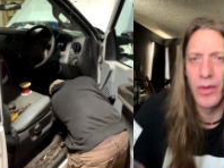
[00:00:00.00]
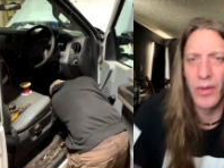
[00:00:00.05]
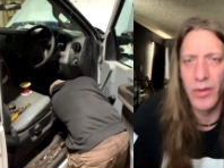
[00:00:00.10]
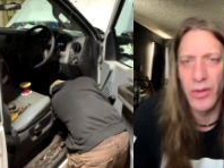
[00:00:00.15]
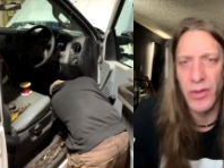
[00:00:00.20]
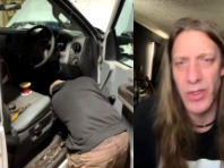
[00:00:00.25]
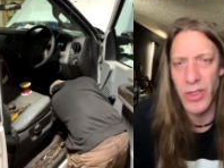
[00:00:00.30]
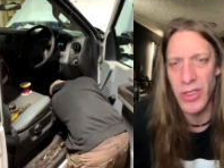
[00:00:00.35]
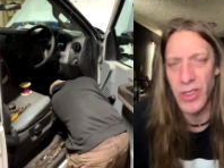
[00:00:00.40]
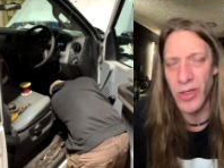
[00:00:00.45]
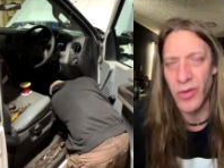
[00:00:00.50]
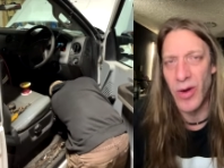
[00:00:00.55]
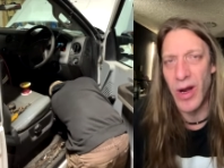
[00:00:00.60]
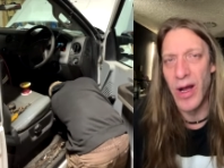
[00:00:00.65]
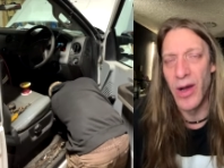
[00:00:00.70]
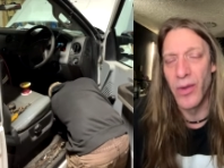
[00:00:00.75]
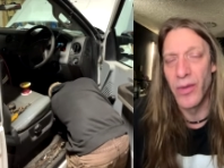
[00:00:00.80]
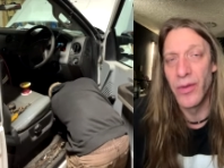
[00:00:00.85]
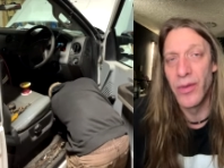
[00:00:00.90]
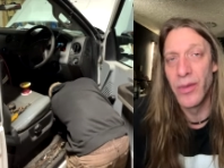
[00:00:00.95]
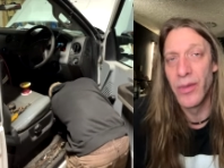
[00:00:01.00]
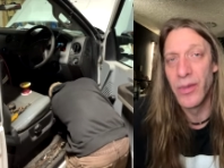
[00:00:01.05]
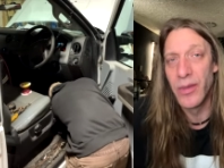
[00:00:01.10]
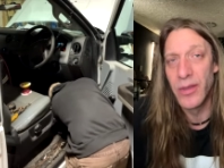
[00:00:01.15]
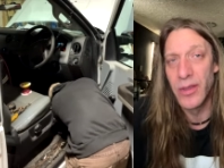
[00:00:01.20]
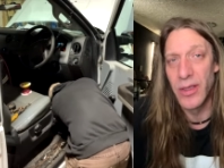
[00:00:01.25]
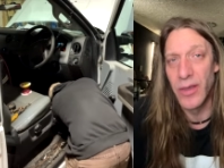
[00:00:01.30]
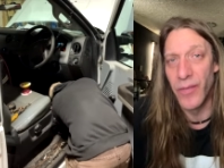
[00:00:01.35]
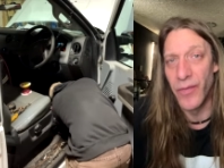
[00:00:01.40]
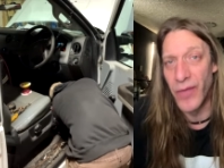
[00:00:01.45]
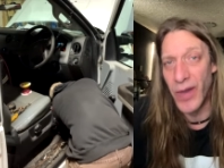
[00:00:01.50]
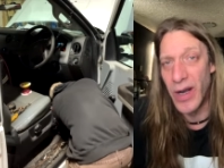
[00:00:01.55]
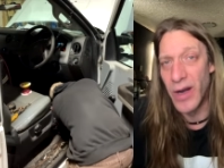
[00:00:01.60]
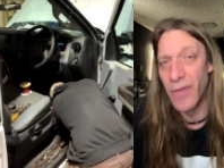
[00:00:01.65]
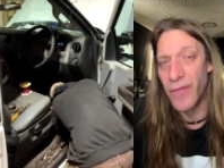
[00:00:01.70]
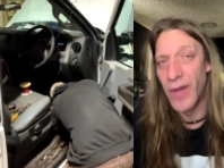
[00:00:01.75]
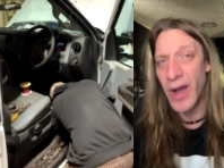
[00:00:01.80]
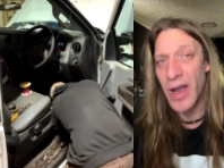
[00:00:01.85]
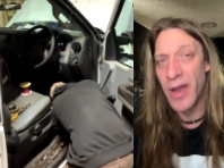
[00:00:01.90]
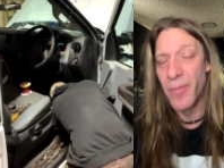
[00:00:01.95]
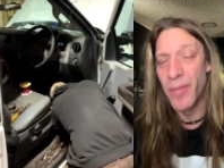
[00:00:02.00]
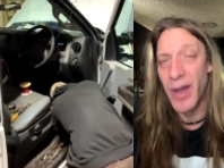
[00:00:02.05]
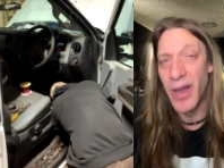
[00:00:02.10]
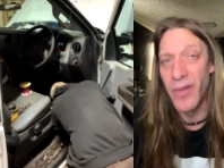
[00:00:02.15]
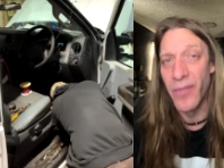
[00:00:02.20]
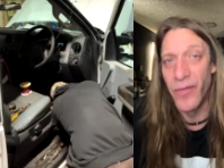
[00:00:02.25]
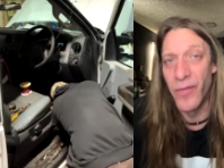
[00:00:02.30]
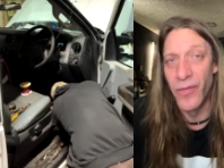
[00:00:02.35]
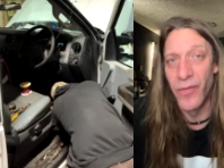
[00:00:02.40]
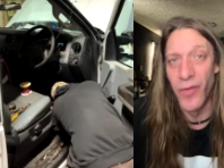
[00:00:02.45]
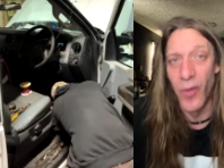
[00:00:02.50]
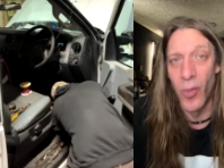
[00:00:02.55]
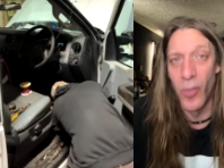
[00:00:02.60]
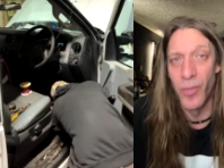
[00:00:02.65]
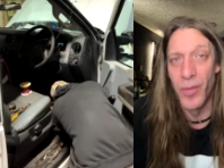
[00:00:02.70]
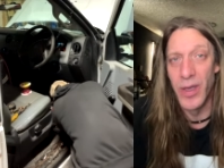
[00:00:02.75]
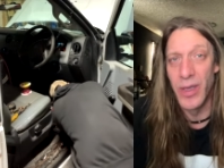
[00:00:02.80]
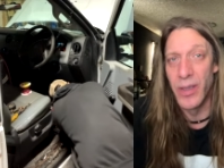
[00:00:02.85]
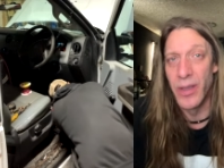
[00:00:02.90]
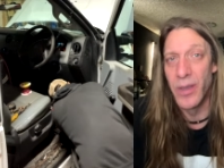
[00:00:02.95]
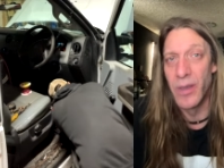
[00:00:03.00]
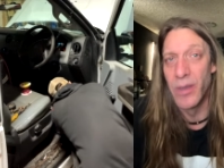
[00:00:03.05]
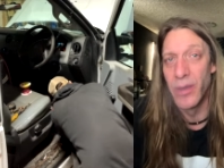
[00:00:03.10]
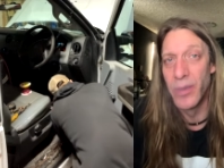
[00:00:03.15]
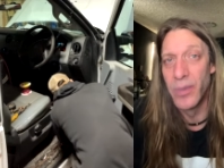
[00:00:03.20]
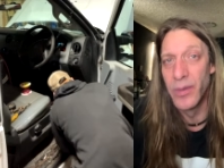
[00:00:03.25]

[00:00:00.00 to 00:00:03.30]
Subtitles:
Just the ground. Verify it by a voltmeter.